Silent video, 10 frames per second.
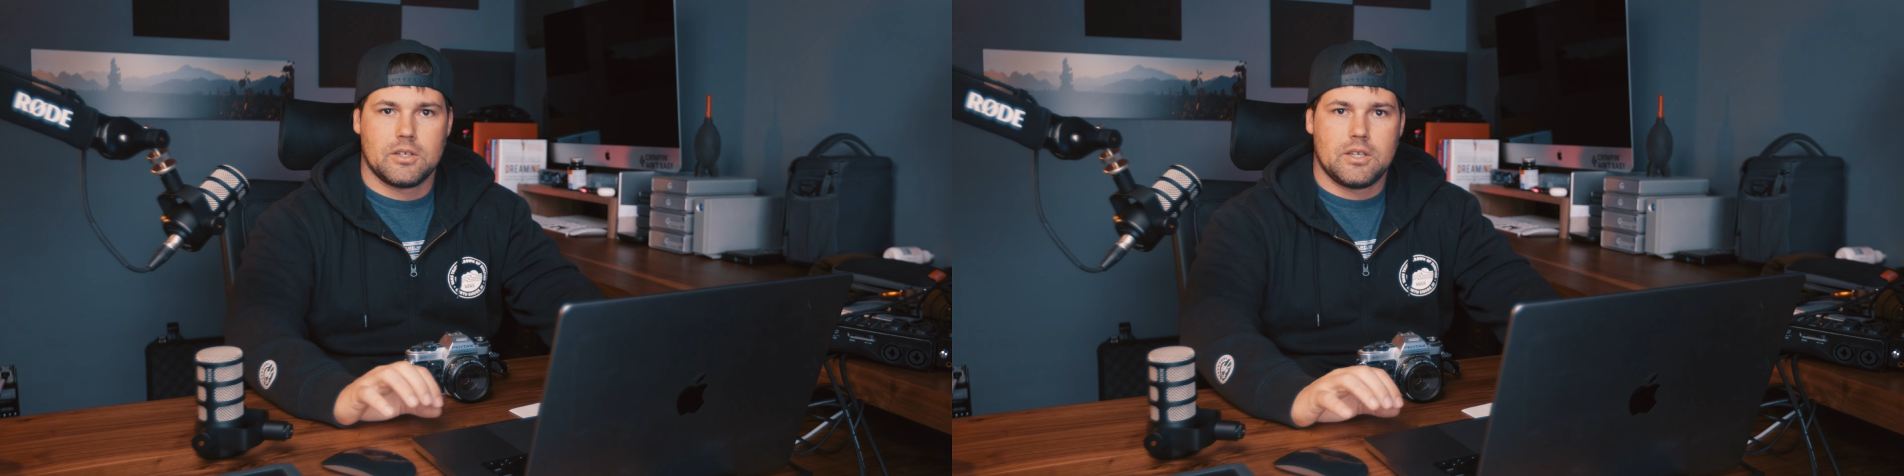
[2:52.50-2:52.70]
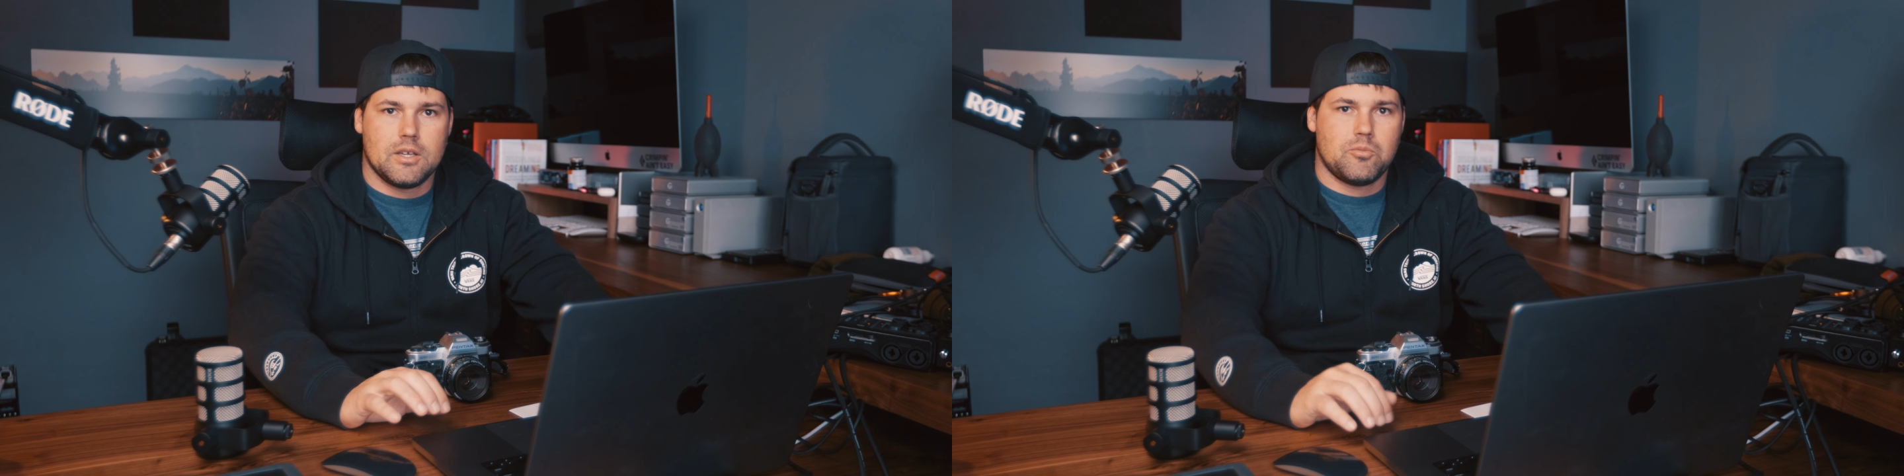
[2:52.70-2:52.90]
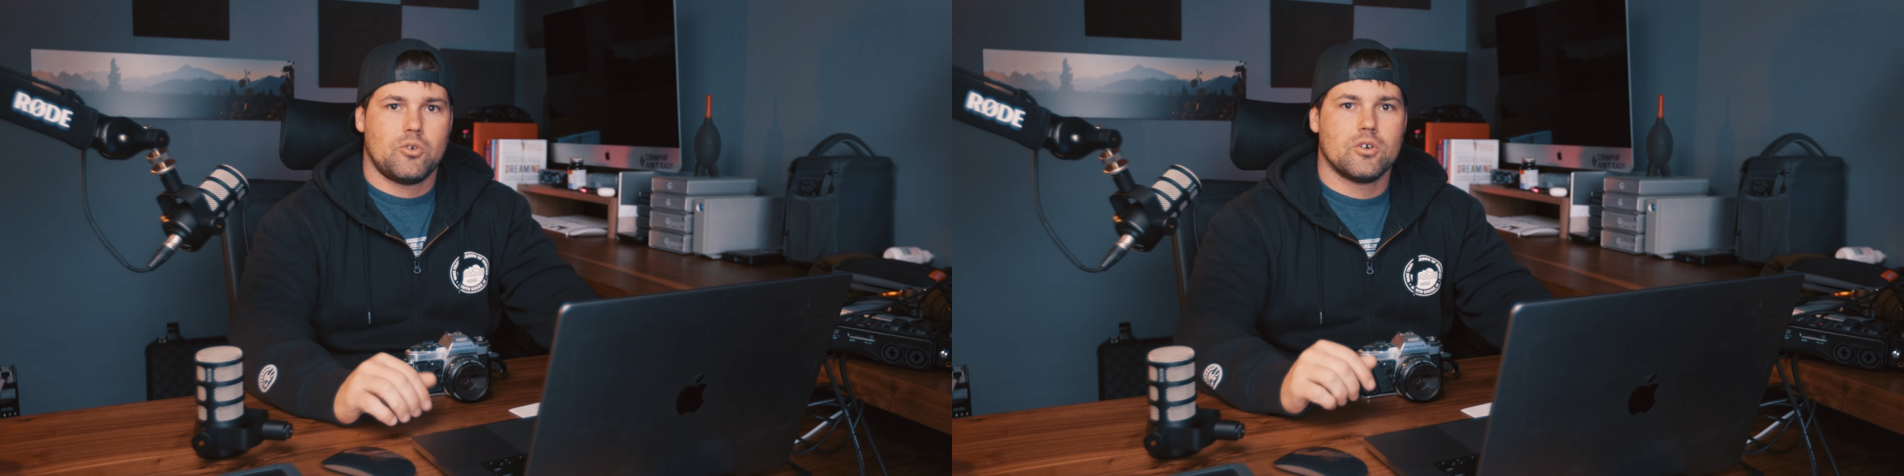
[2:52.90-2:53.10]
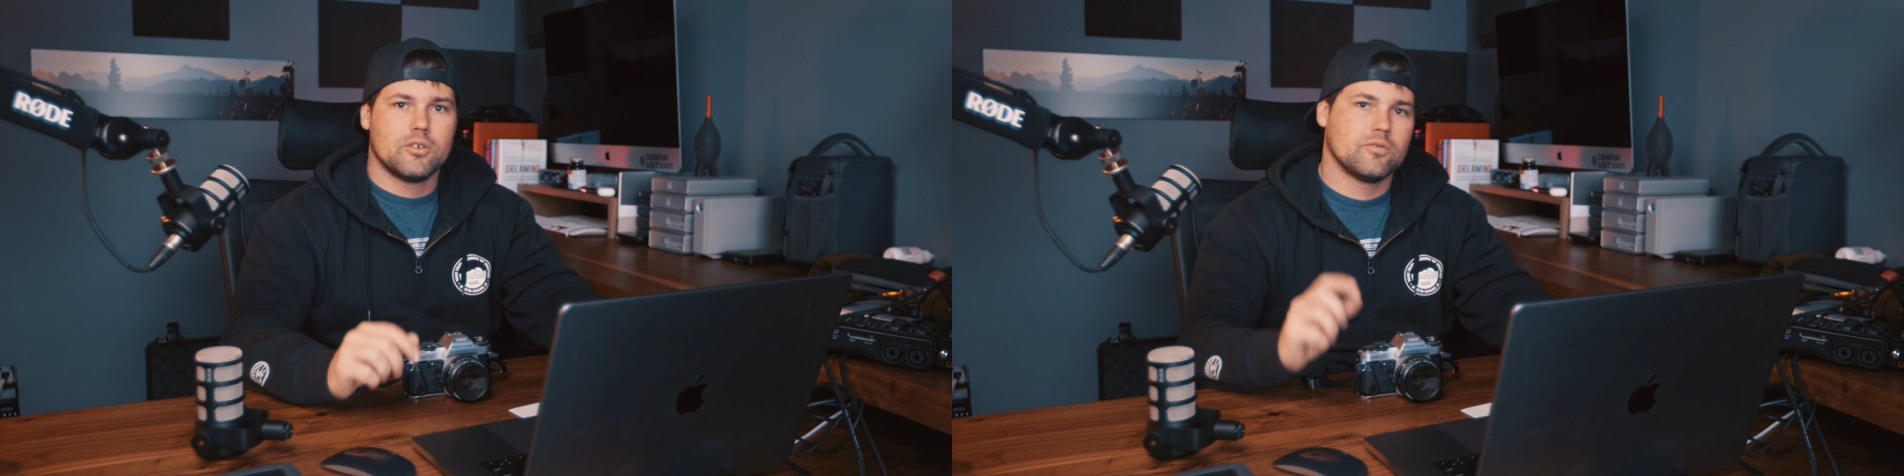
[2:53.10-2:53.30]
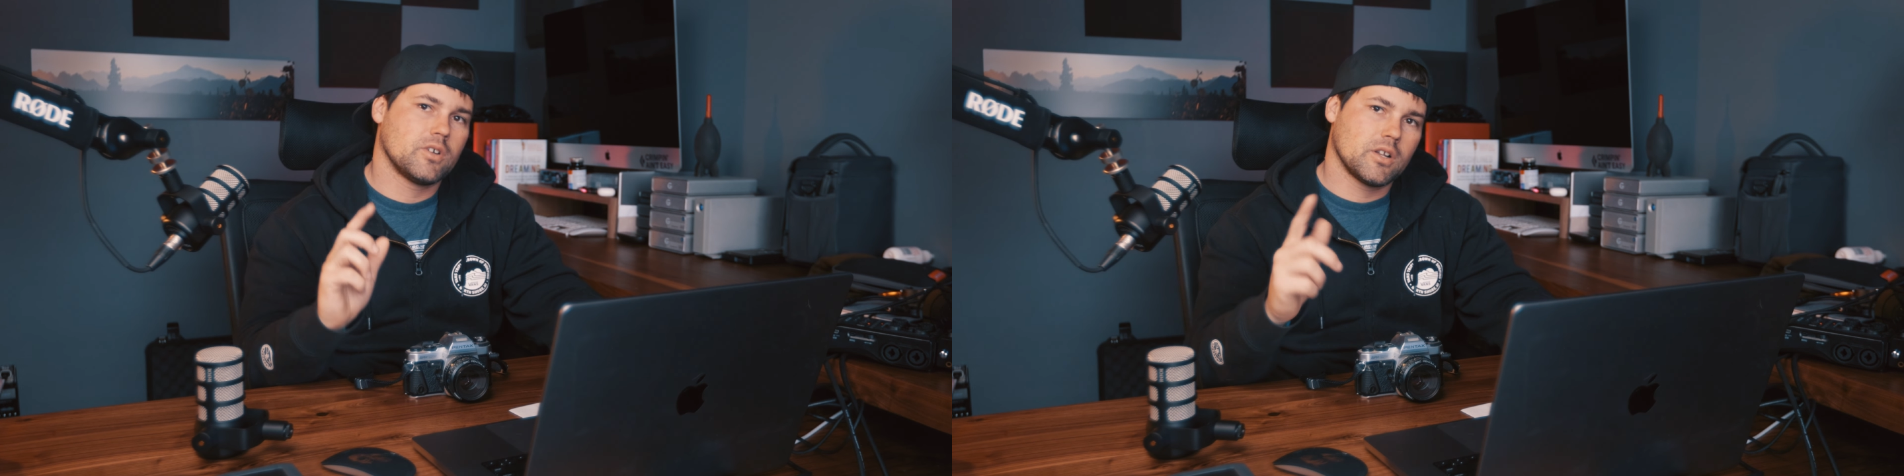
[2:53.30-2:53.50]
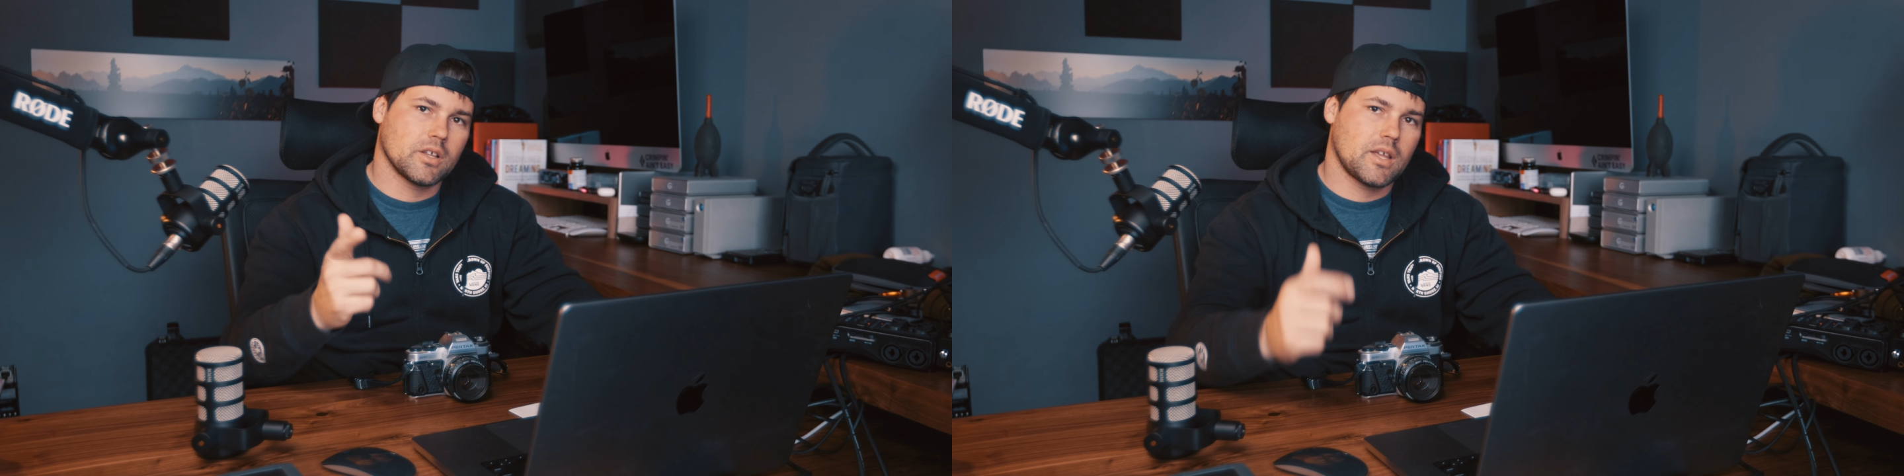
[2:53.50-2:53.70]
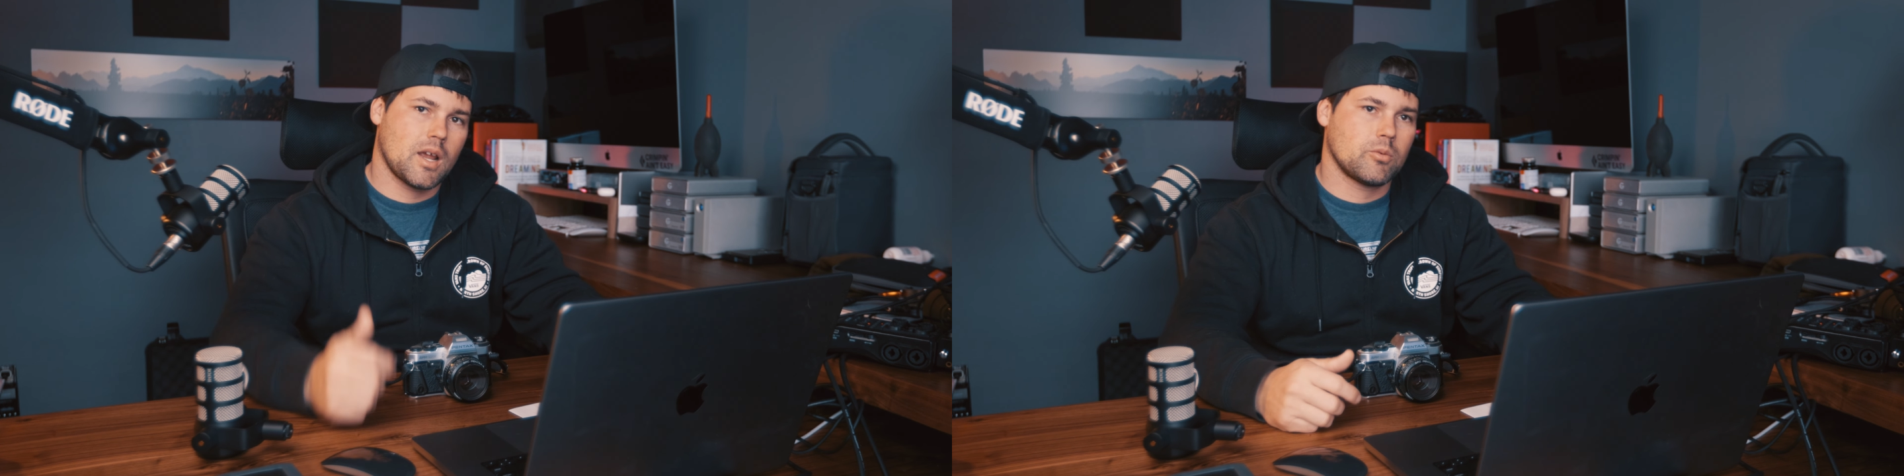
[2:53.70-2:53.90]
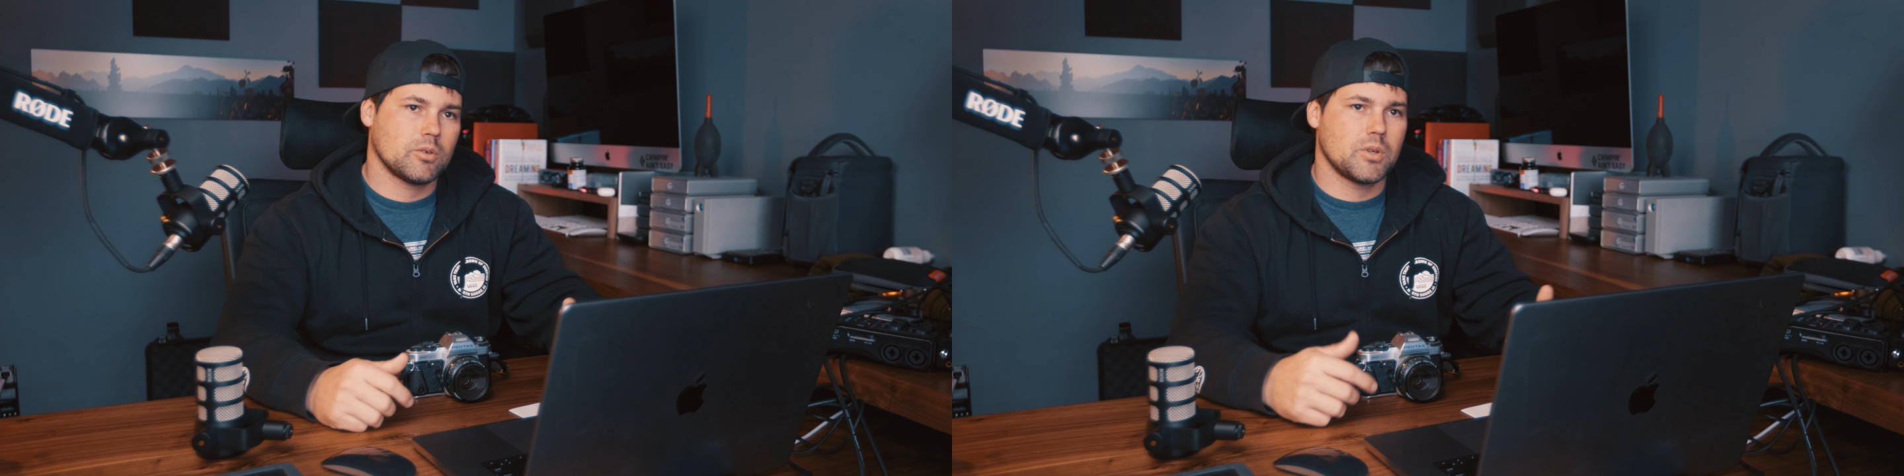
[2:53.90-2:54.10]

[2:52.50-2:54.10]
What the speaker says: get more in front of the camera,